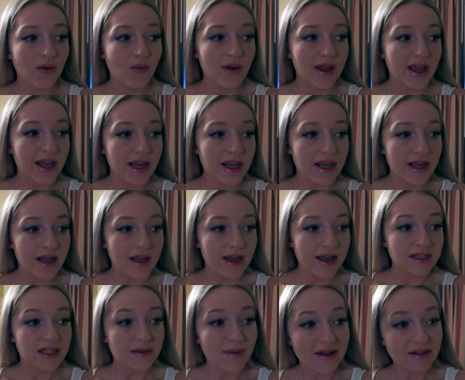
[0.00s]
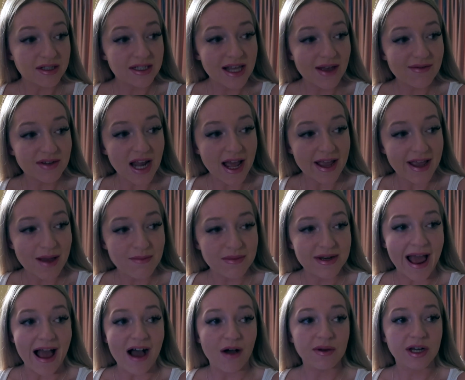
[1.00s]
We It's about seven A M
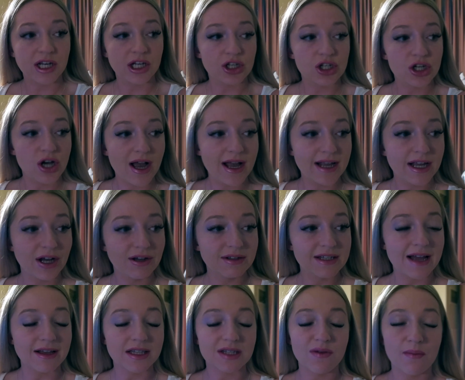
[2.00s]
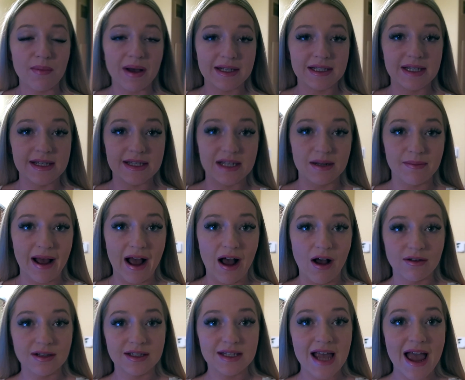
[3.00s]
now. We're going to try and go down to the buses in
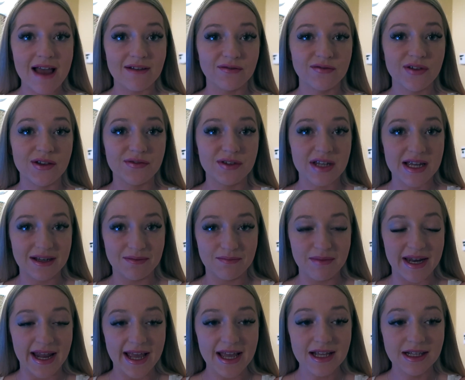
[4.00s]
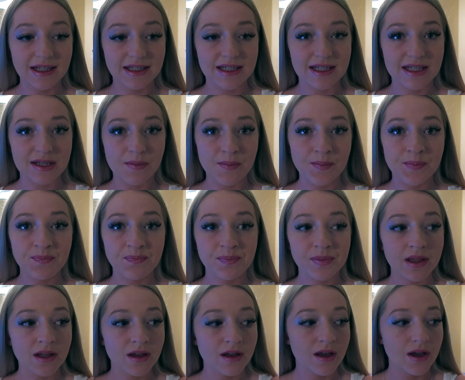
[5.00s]
about ten fifteen minutes.
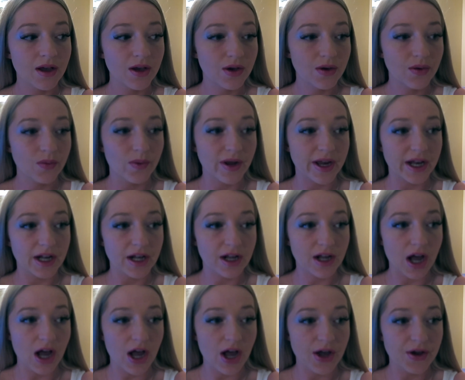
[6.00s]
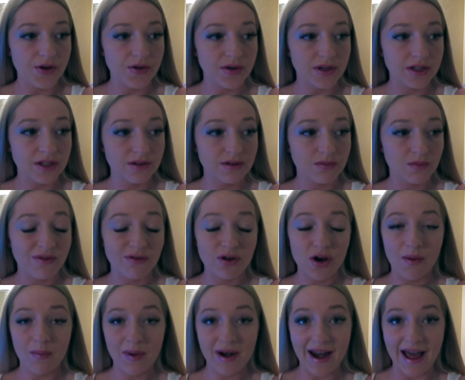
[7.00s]
We're going to go, we've
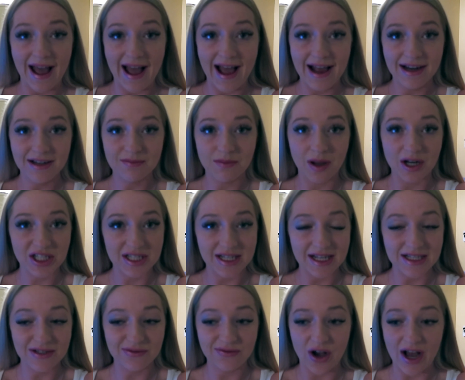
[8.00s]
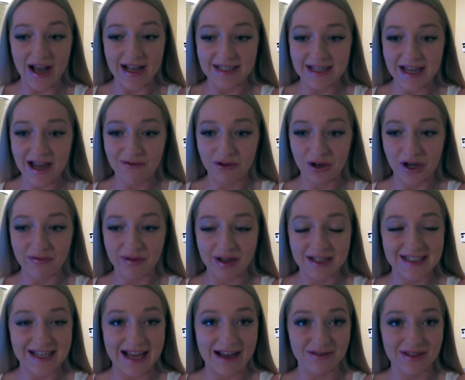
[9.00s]
got a plan, I just need to find it, I've got it
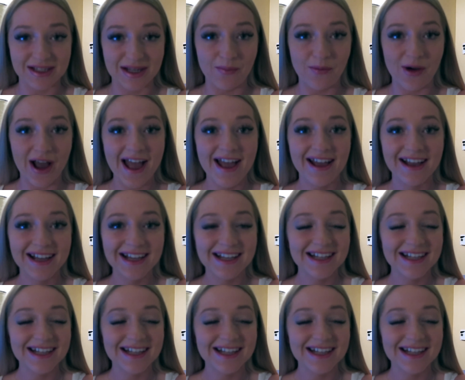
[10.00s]
written down somewhere.